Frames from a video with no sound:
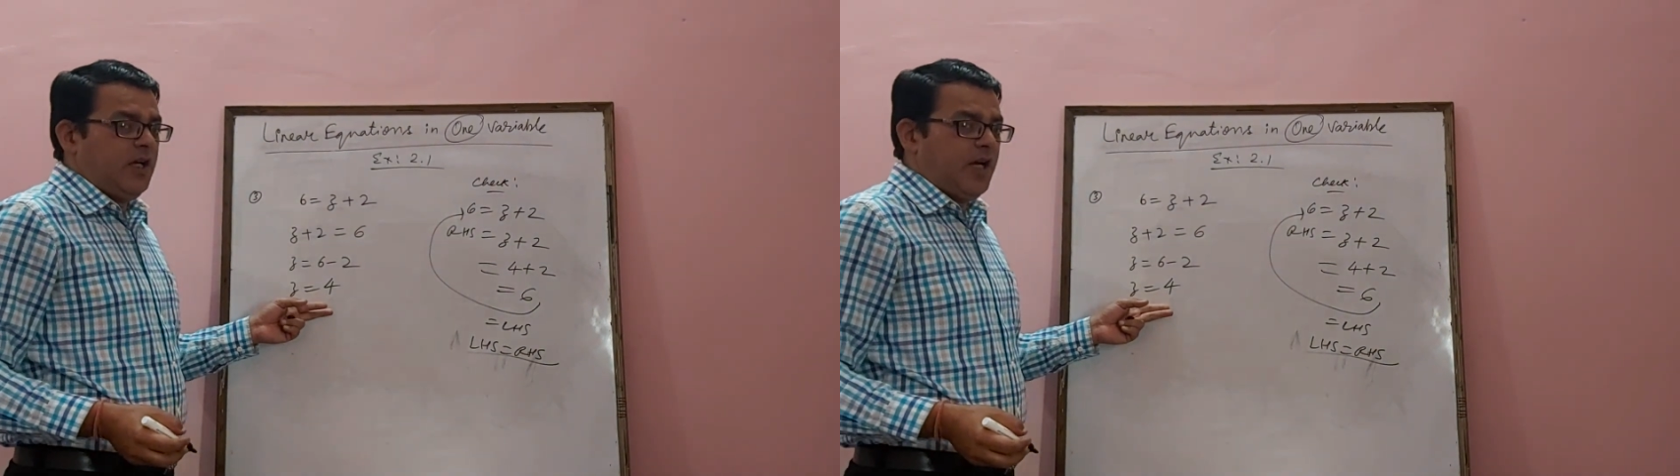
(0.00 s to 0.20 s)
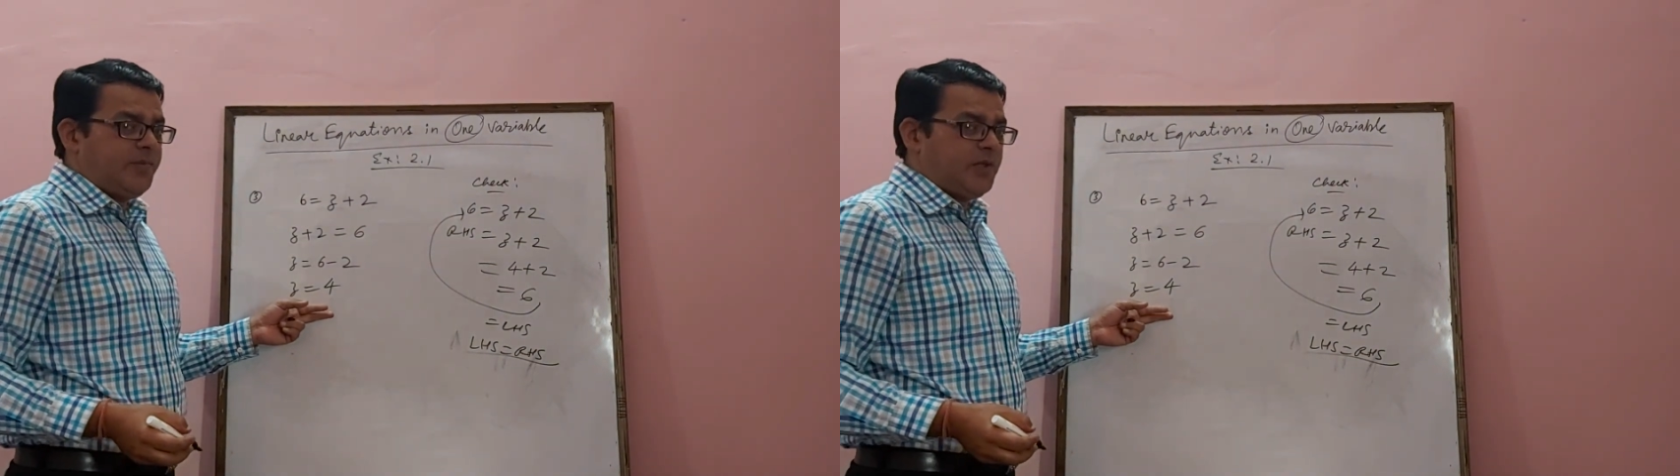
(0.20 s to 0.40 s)

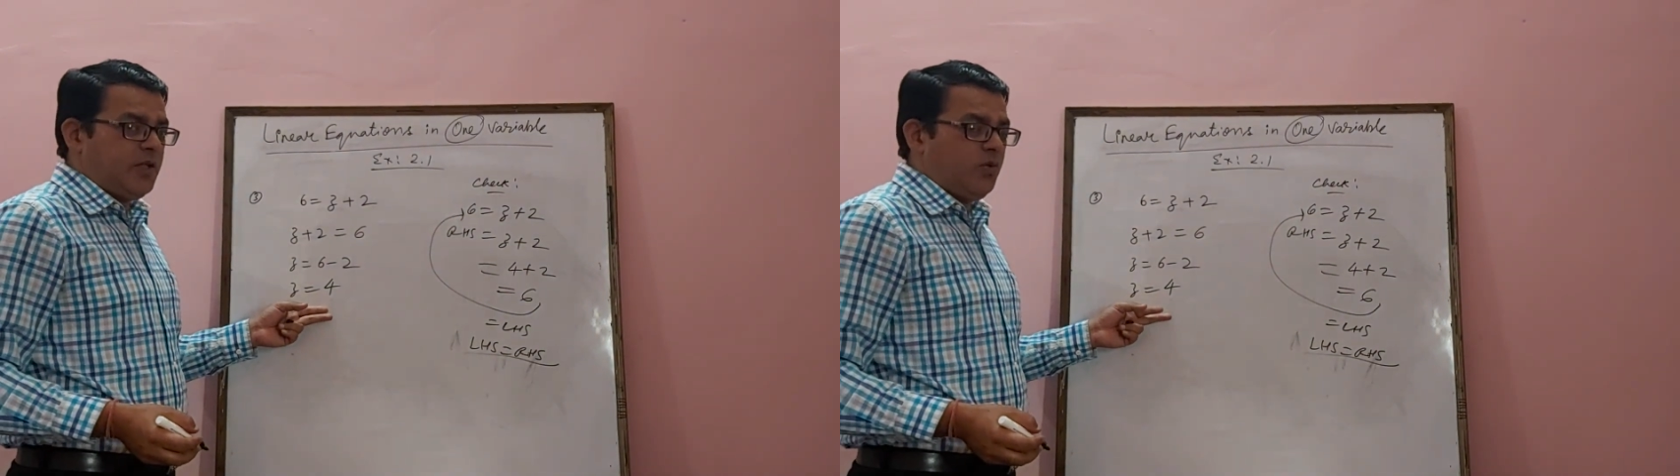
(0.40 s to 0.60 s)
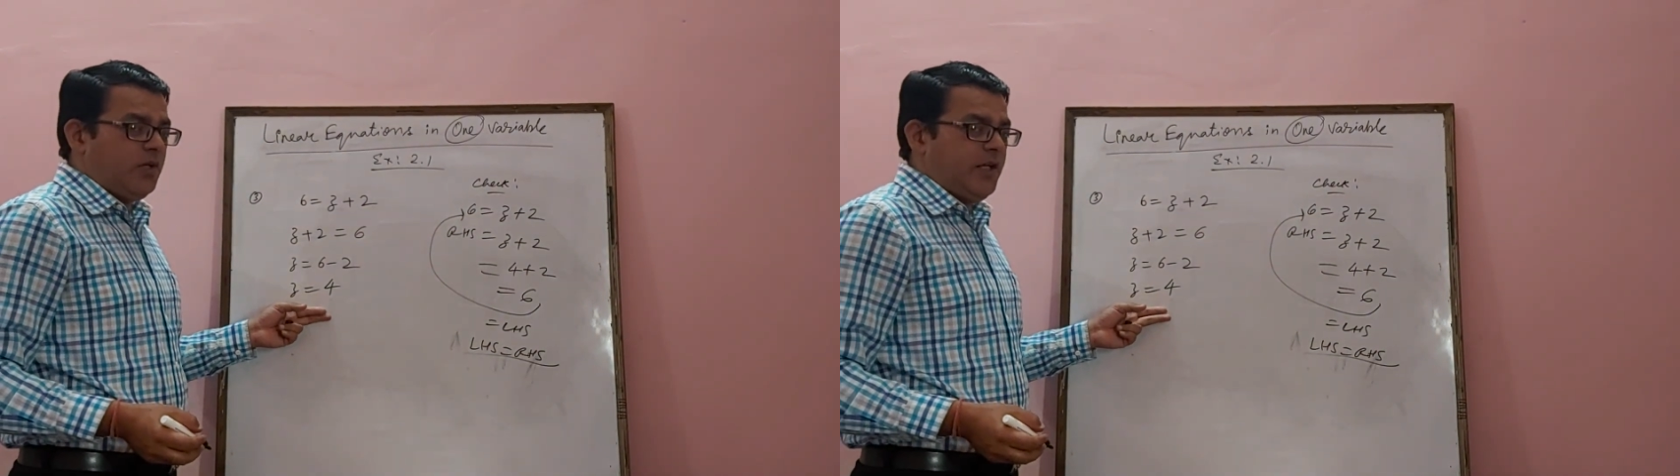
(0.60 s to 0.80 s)

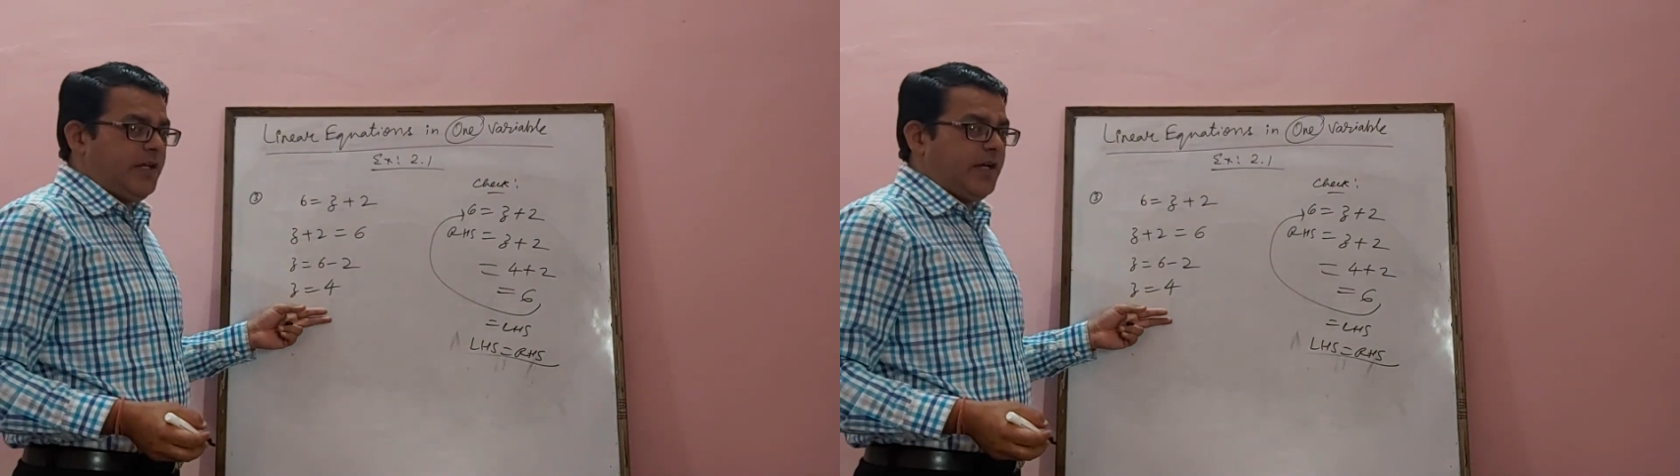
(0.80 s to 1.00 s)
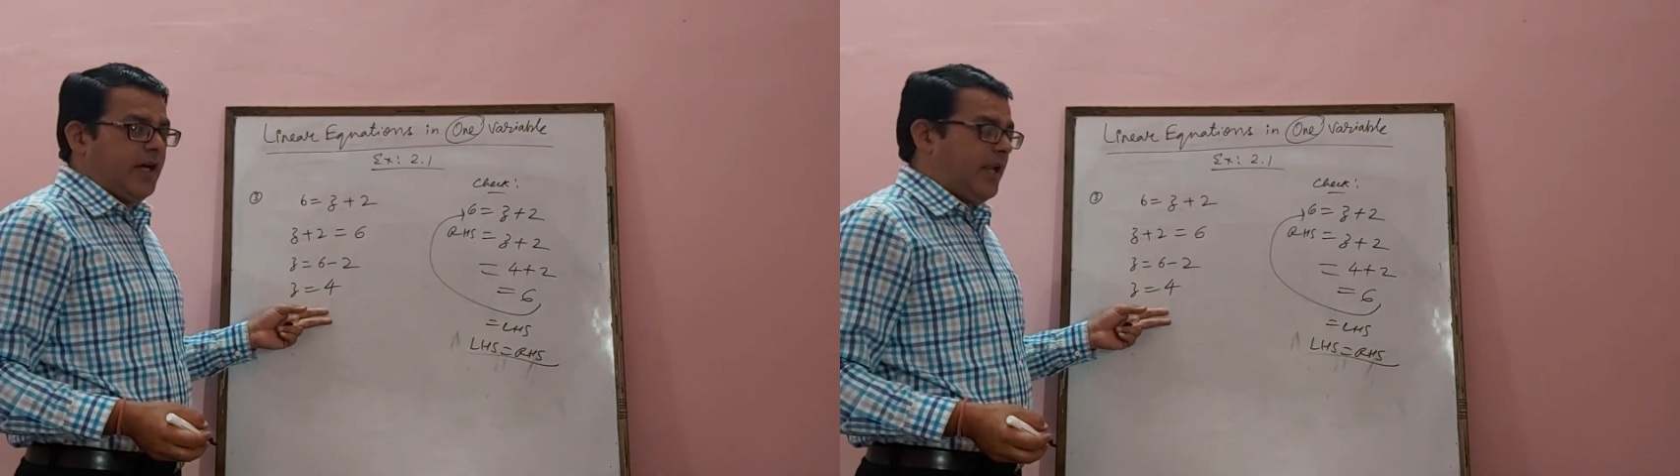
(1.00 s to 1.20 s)

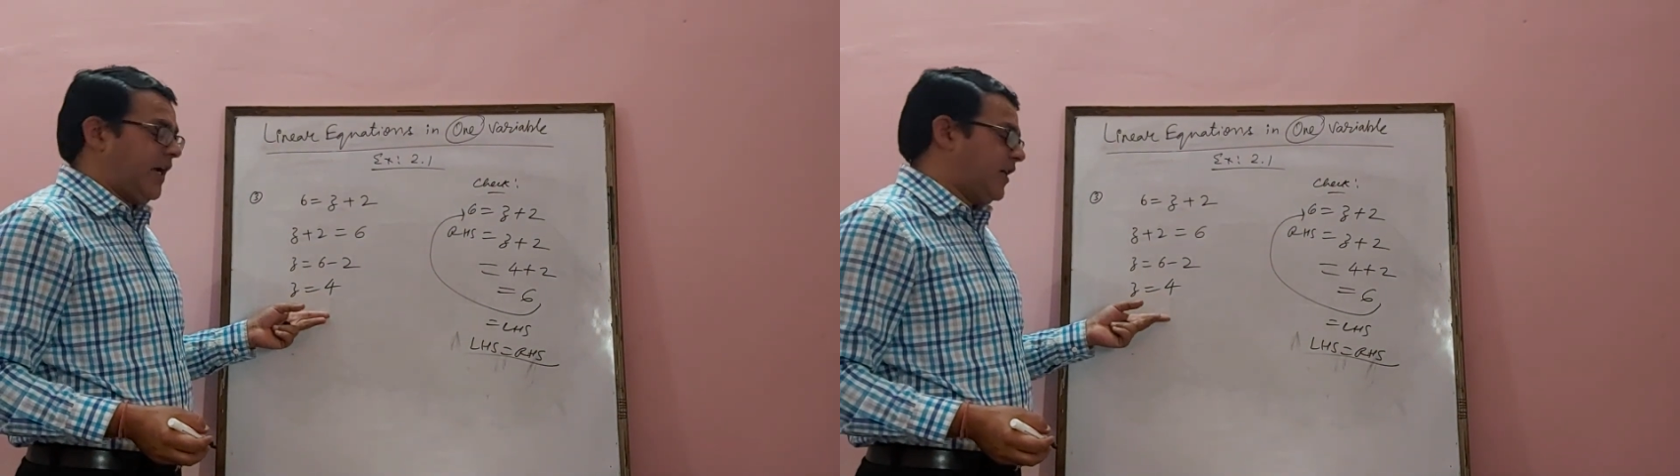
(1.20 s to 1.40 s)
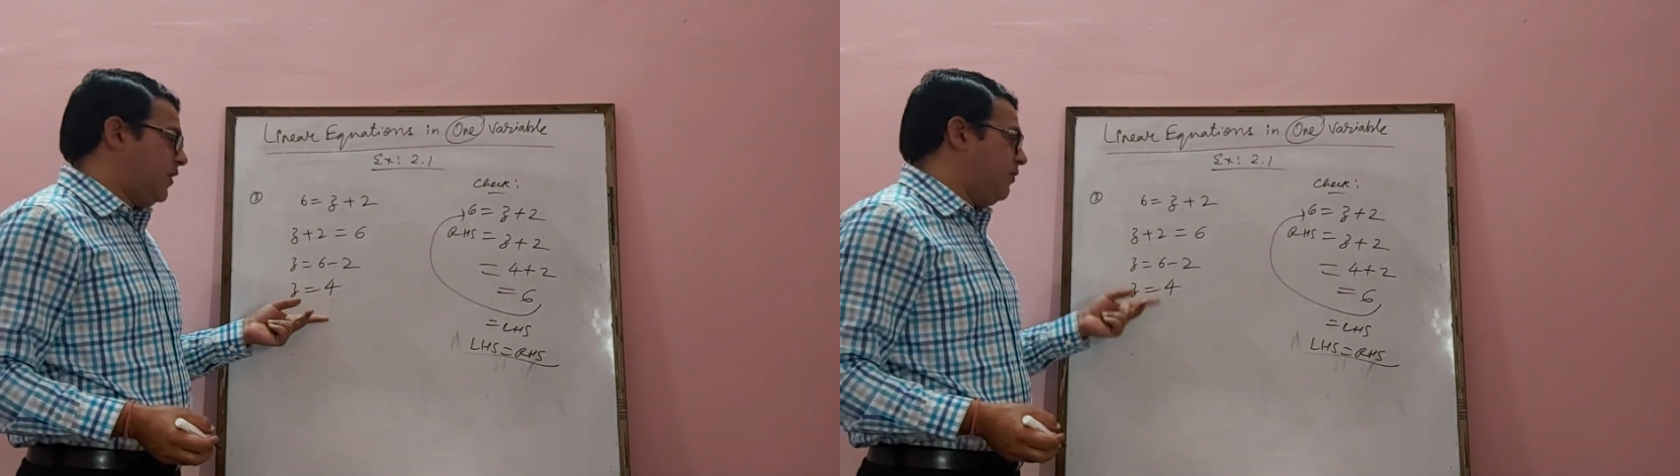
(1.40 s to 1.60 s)
absolutely
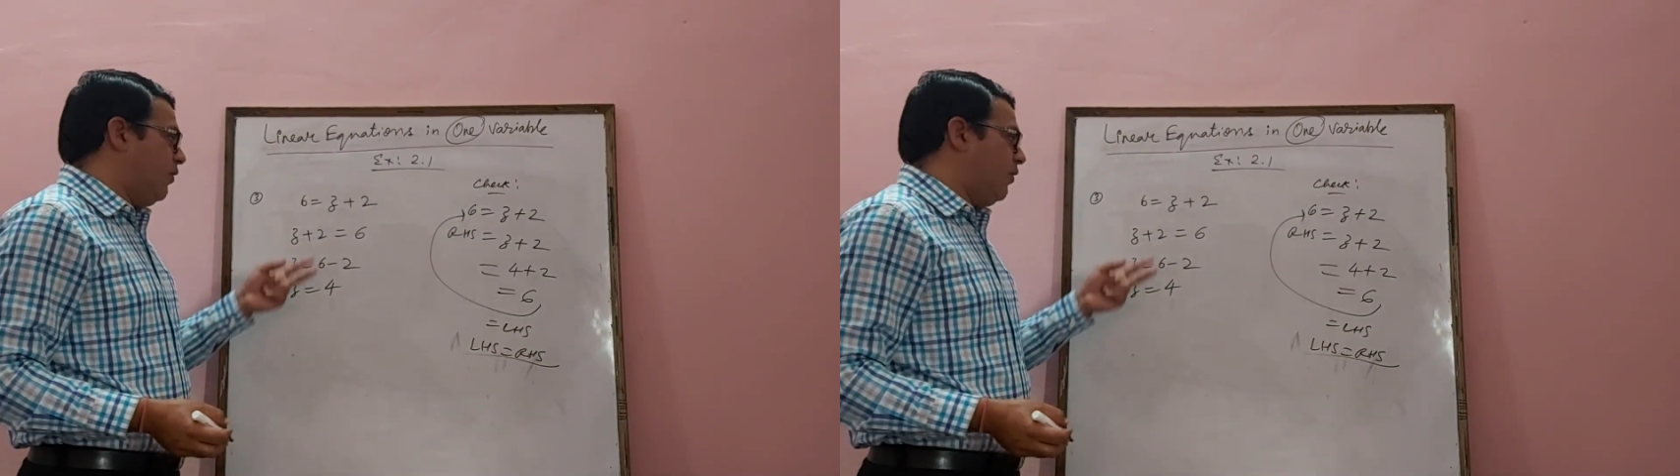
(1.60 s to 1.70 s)
correct